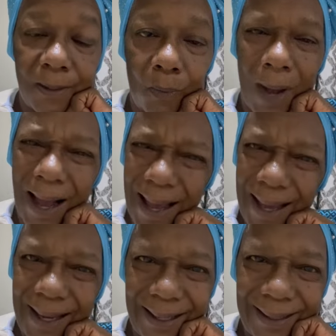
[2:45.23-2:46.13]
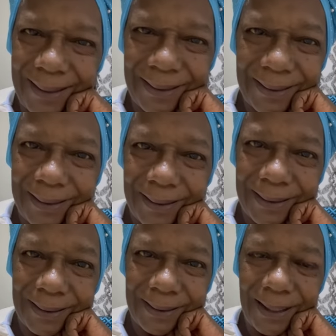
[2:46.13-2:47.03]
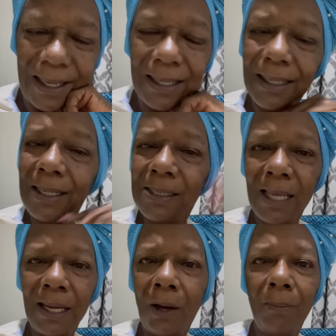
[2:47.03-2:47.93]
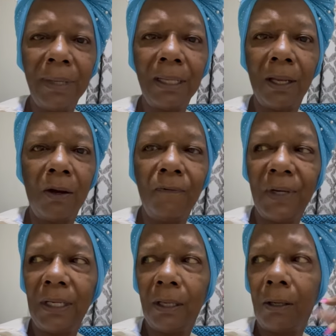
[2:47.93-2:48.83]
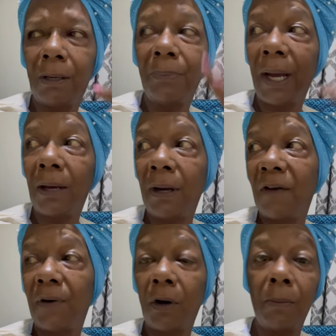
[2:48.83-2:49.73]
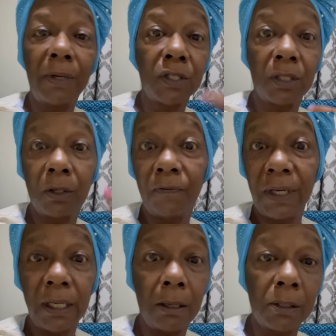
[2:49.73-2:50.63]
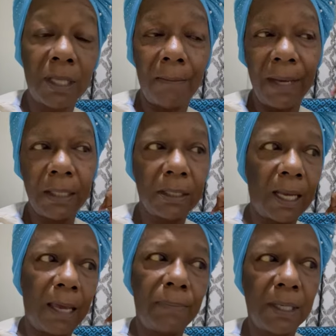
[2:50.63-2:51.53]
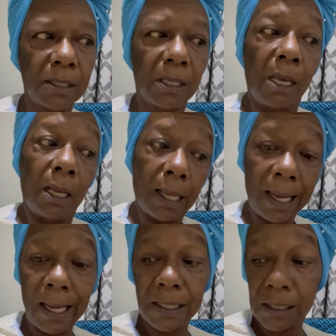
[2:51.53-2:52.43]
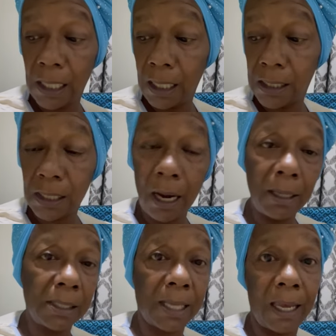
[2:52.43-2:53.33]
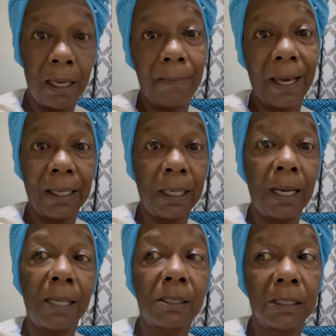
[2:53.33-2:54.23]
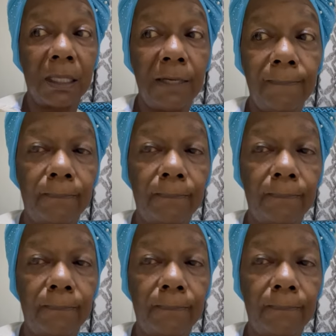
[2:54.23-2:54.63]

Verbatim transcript: Why? But this ain't gonna be a long video. I'm probably gonna have a whole bunch of little videos I make tonight because like I said, as tired as I am, I cannot sleep.